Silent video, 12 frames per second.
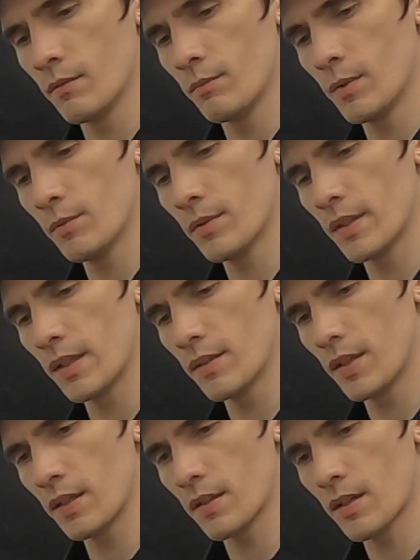We will then
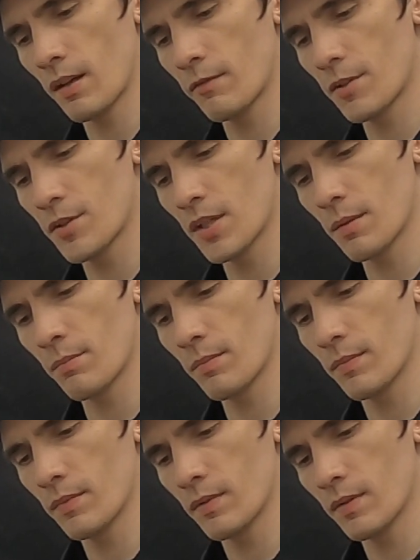take a cover chip,
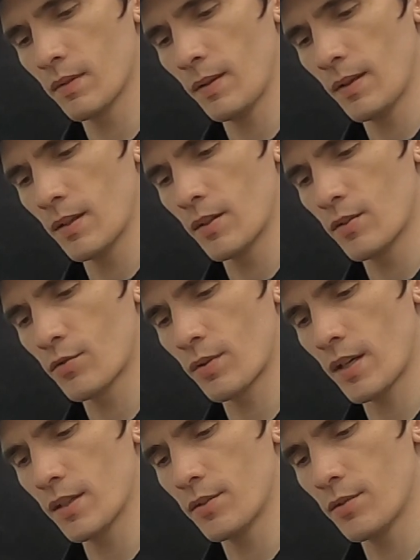
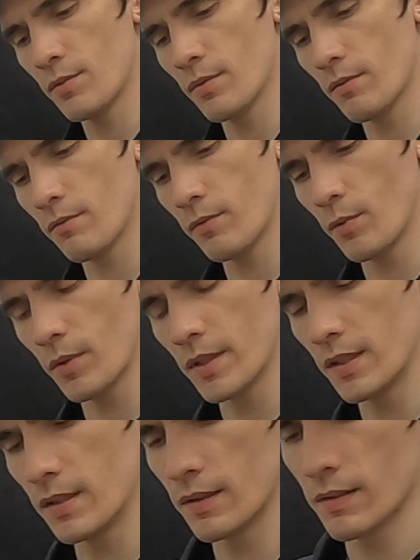try to
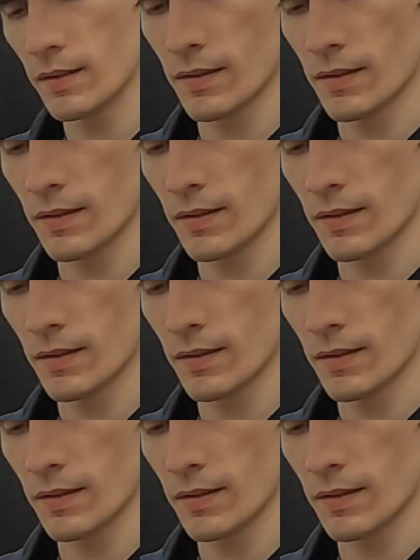avoid